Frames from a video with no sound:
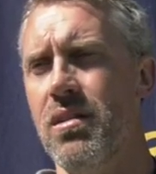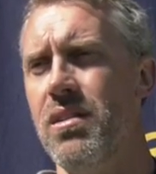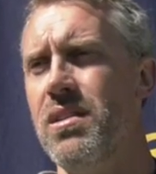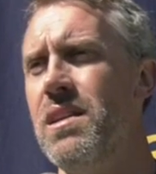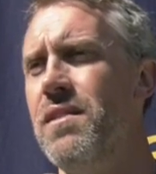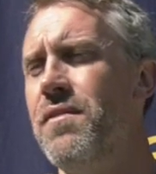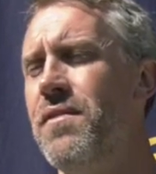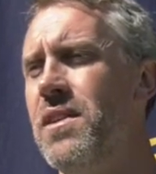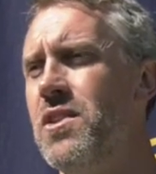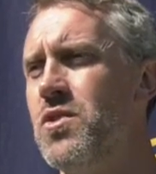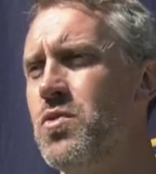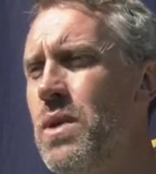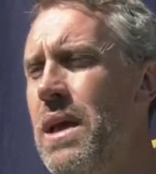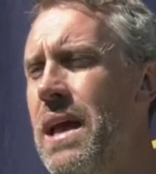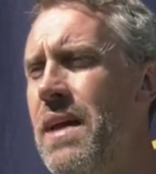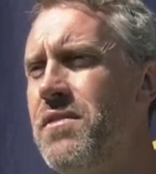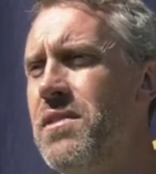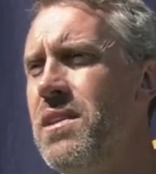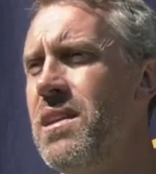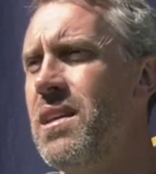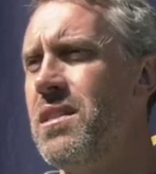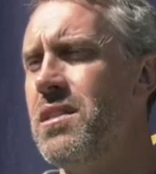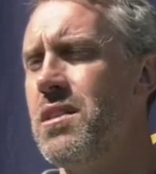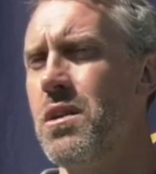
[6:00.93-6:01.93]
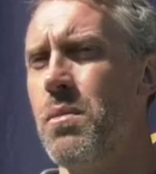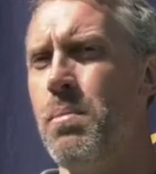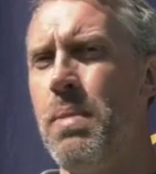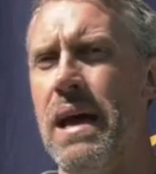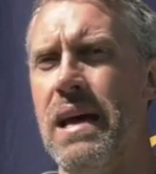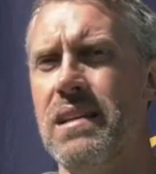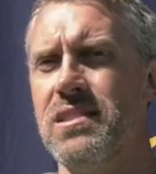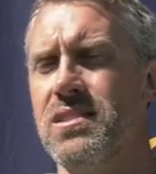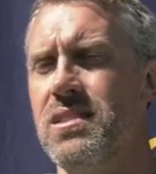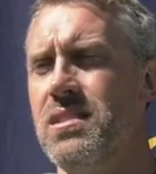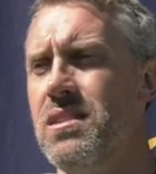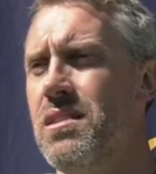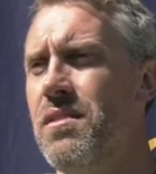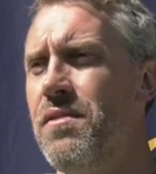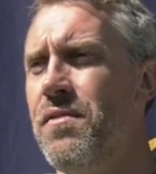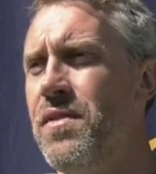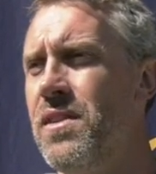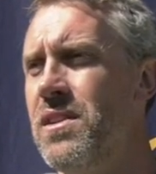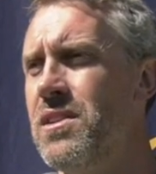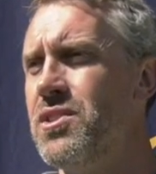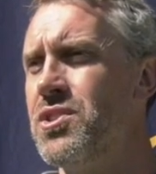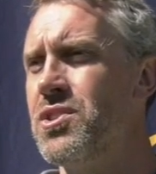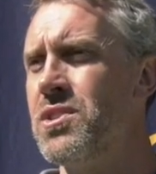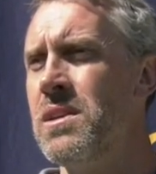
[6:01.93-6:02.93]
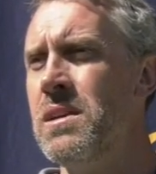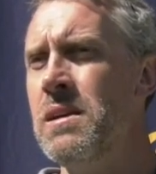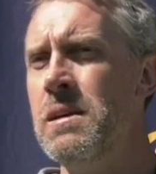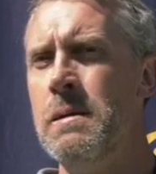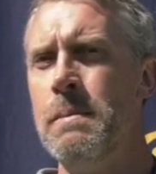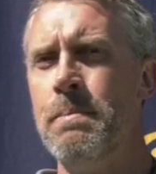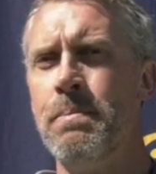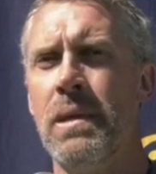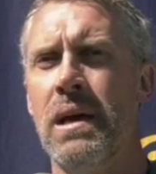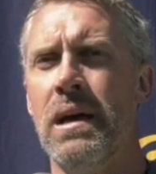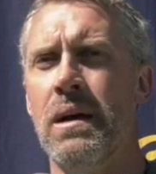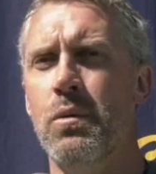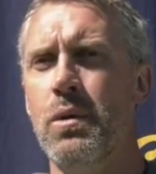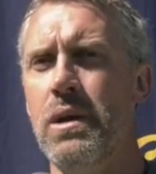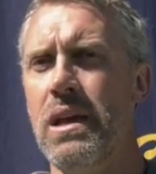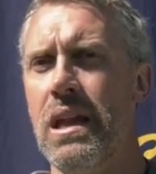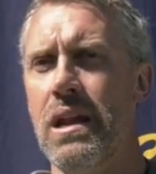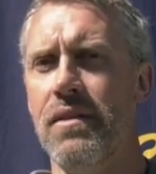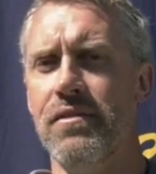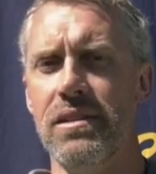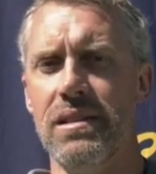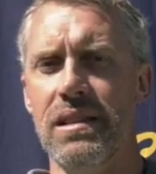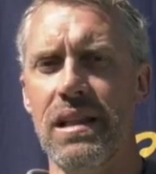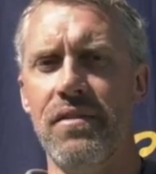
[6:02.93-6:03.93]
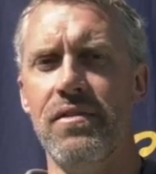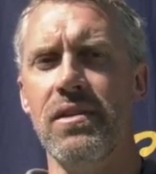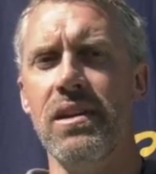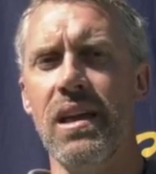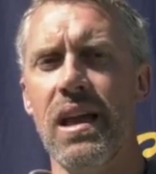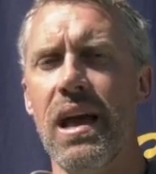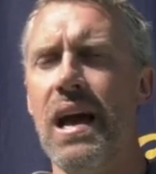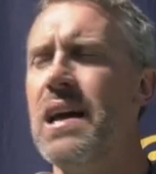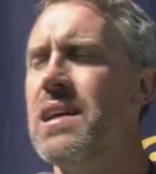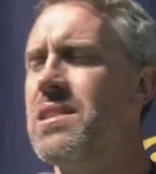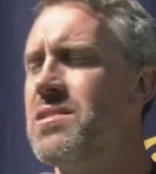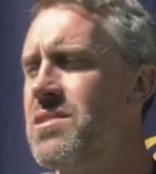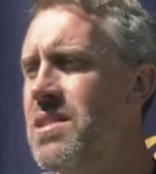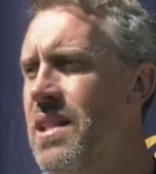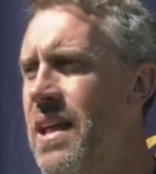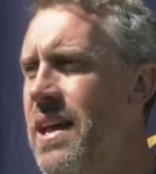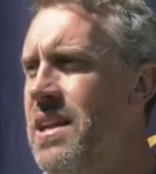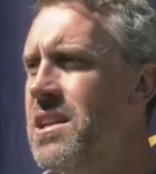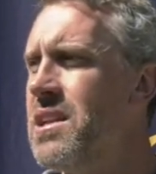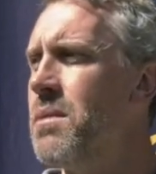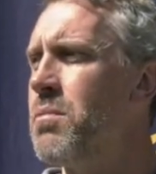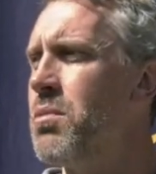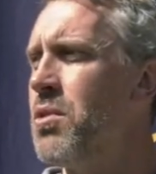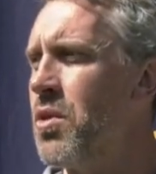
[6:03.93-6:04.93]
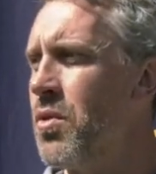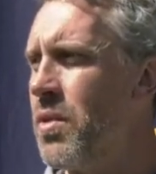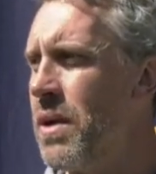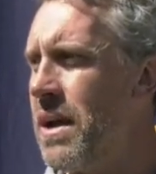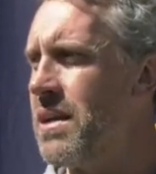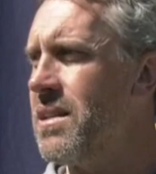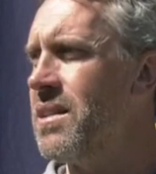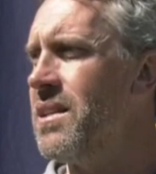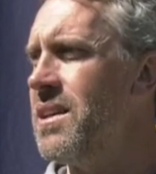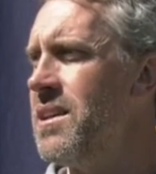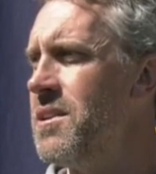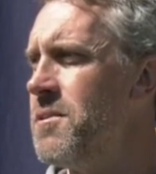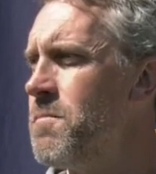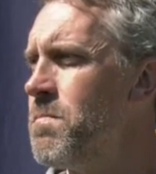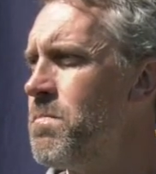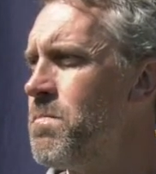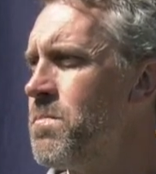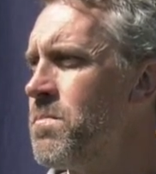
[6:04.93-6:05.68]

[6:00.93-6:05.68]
our defense, we have to get the capacity to finish. We can have 11 guys lined up correctly.